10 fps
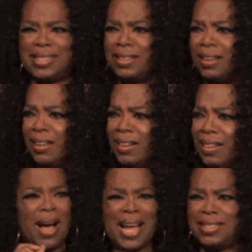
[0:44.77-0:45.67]

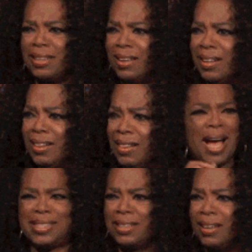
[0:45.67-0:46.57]
everybody, wake
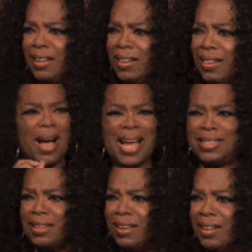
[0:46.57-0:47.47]
everybody up in the
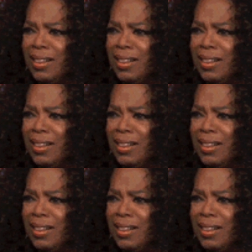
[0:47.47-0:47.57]
house.